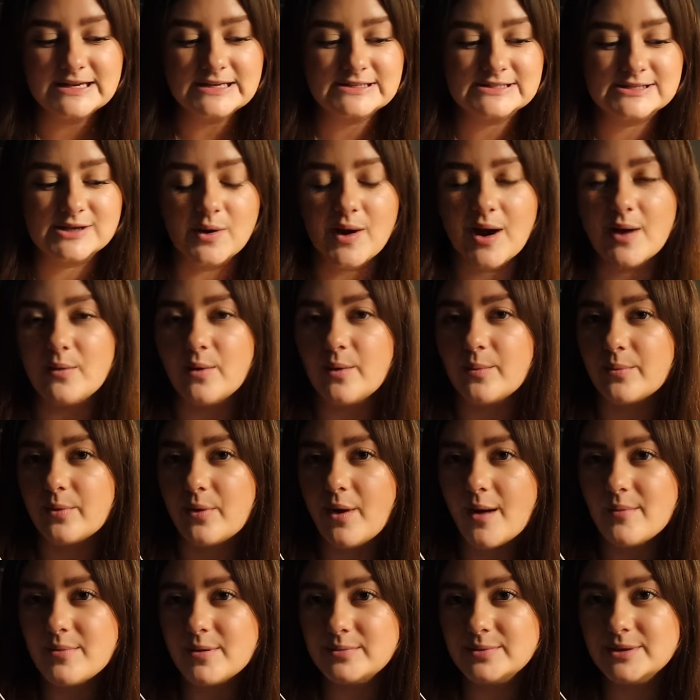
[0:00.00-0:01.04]
So I will
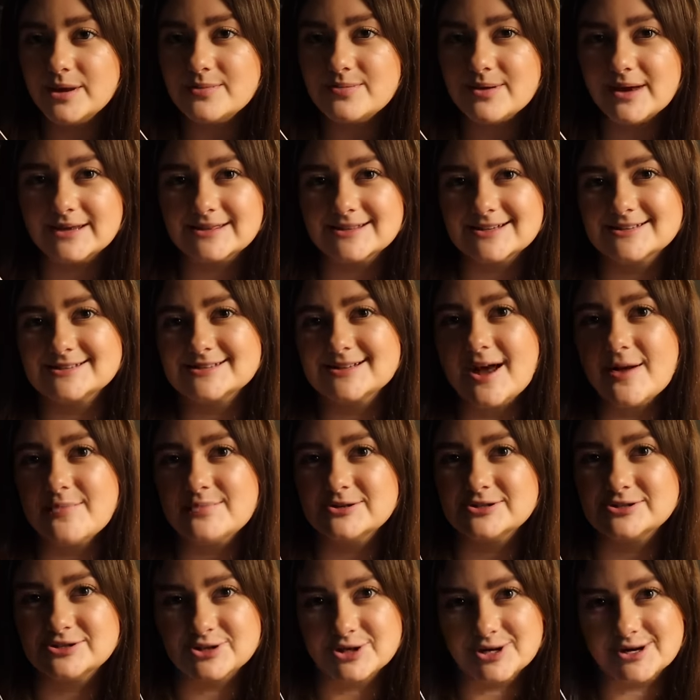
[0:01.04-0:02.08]
probably pick this
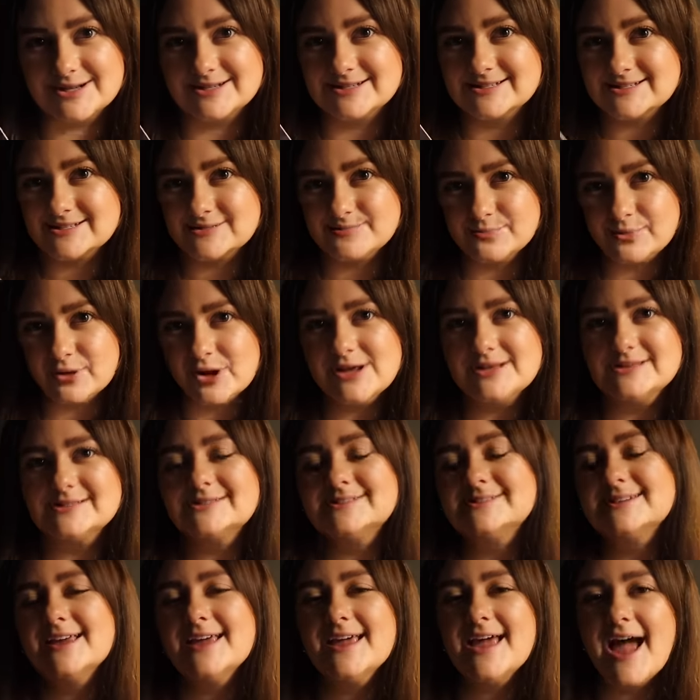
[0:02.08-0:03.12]
up during
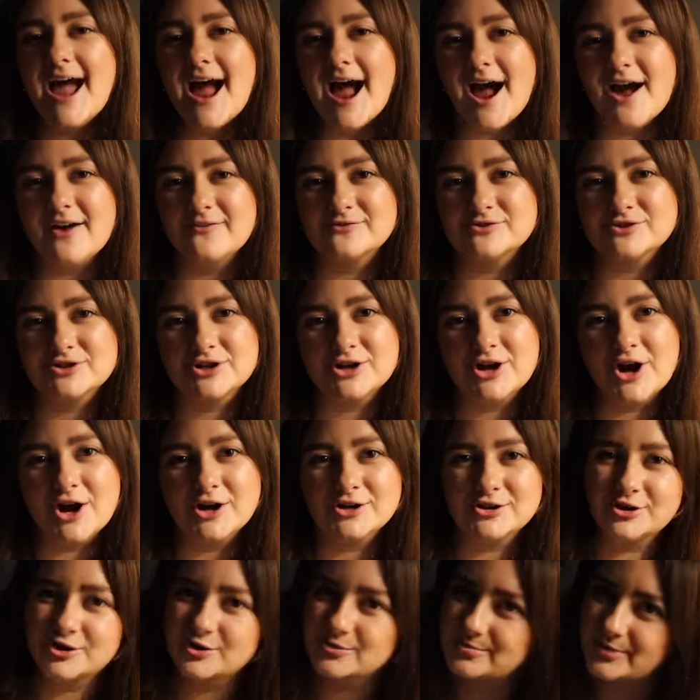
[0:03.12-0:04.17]
sprints after our
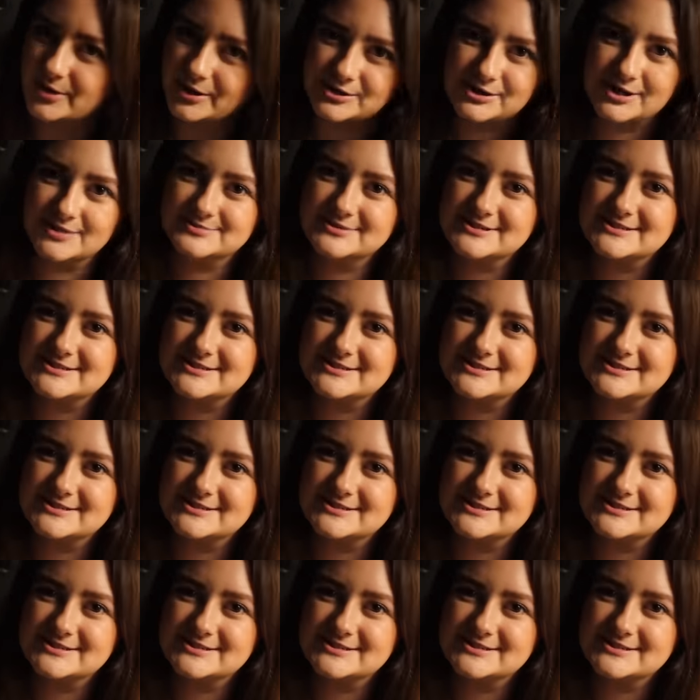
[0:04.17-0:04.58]
little book club